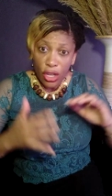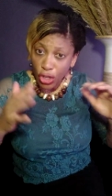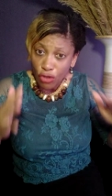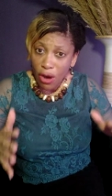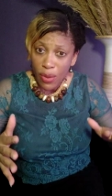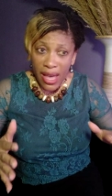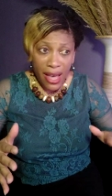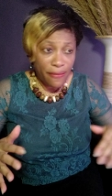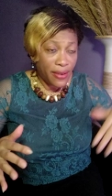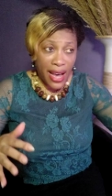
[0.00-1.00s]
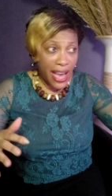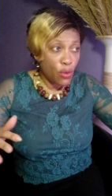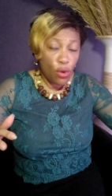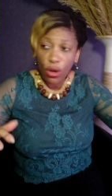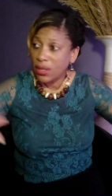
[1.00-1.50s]
You know why we have
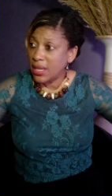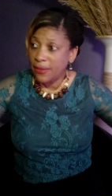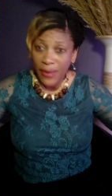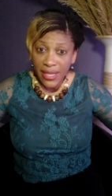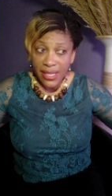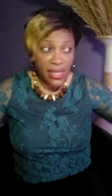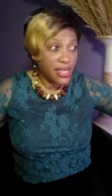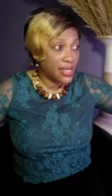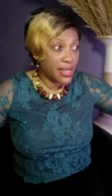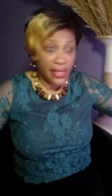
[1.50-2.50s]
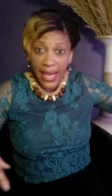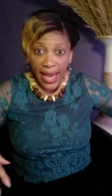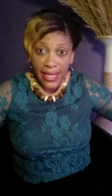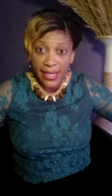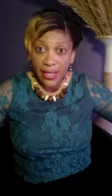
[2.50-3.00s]
high walls and fences and
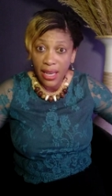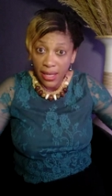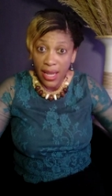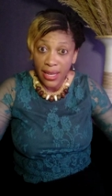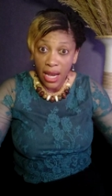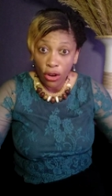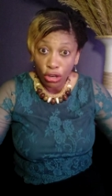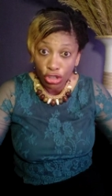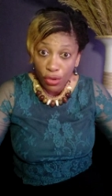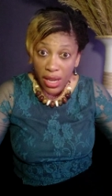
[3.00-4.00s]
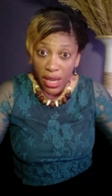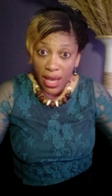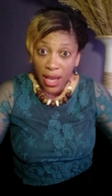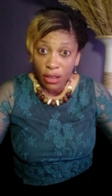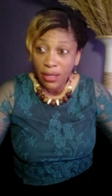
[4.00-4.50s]
gates in our country,
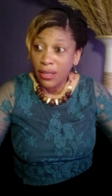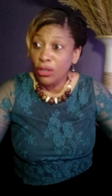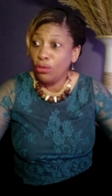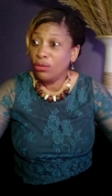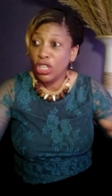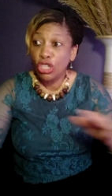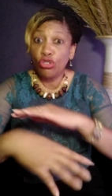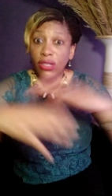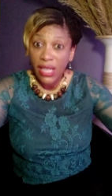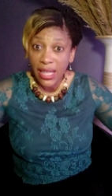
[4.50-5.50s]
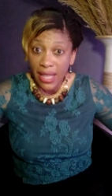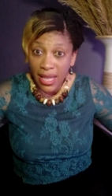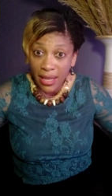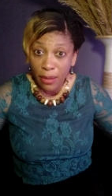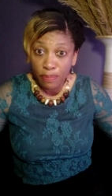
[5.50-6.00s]
distorting
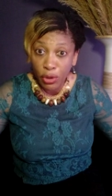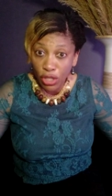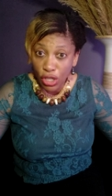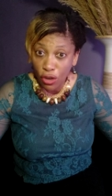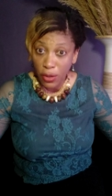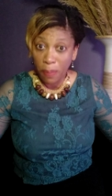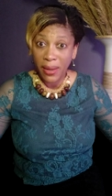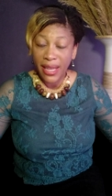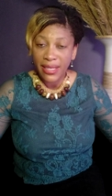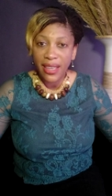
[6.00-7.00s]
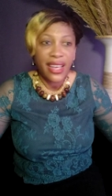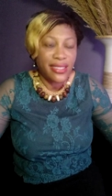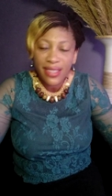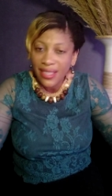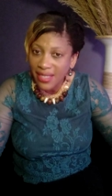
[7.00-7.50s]
the beauty of the place?
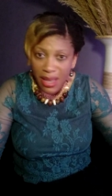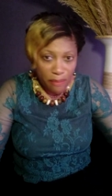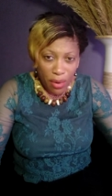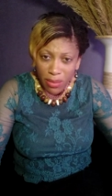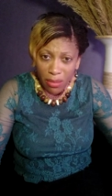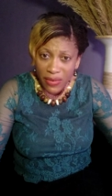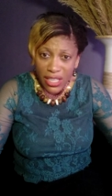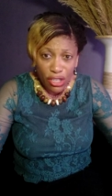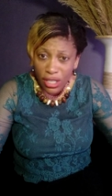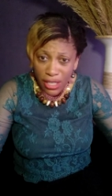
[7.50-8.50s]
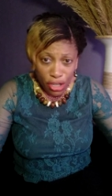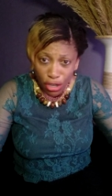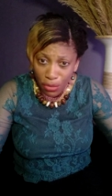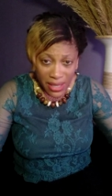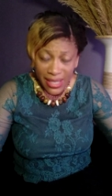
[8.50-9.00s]
It's the same problem with
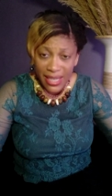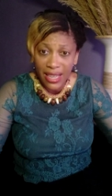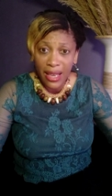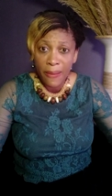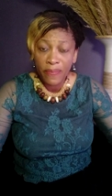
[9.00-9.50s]
insecurity.